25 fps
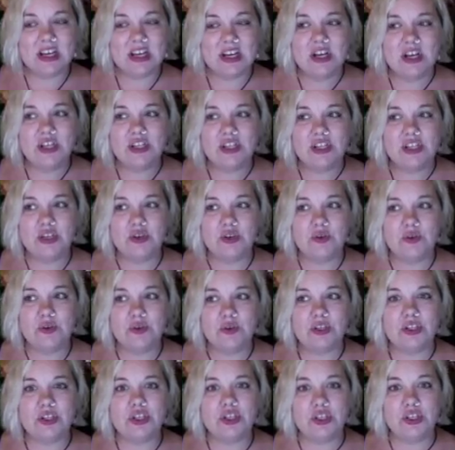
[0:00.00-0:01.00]
to
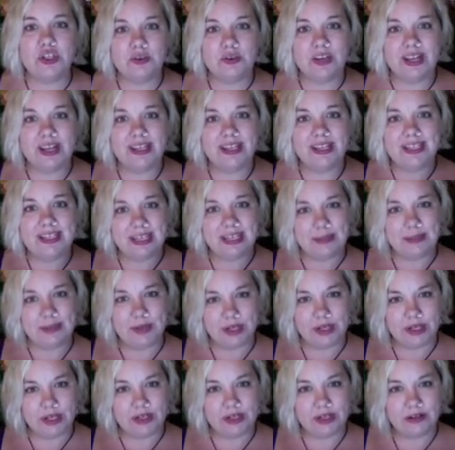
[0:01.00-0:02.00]
tune in
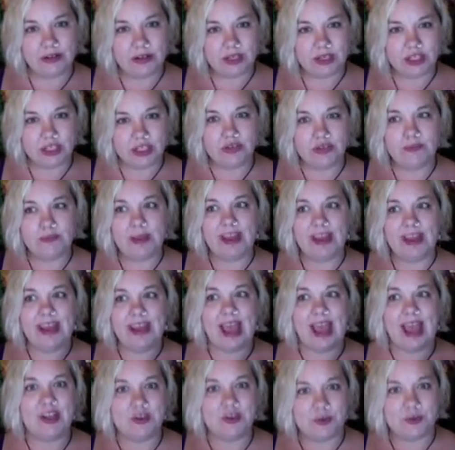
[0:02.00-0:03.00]
deeper to my
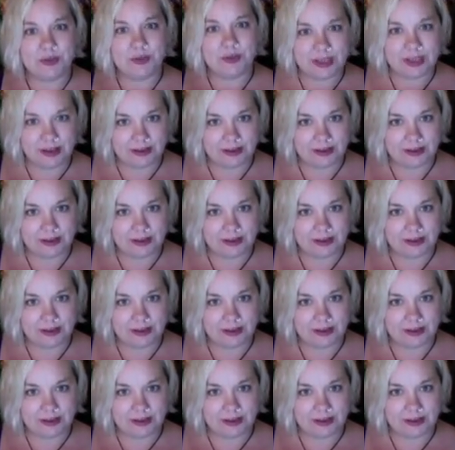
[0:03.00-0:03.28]
natural skill